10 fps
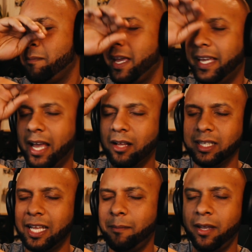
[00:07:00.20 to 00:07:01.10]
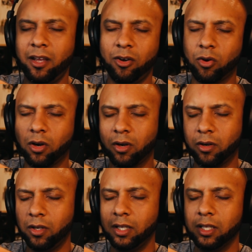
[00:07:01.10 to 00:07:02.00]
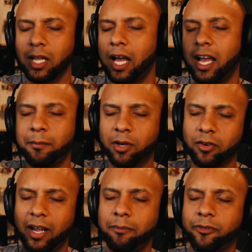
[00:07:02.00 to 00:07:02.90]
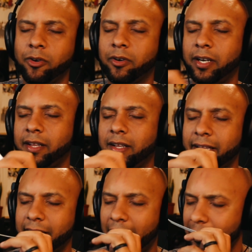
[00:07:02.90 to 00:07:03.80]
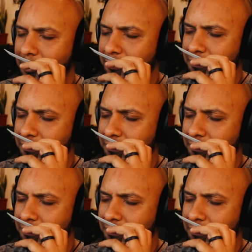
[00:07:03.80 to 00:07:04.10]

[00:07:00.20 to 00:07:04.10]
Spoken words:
make out lemon or lime or grapefruit or anything like that.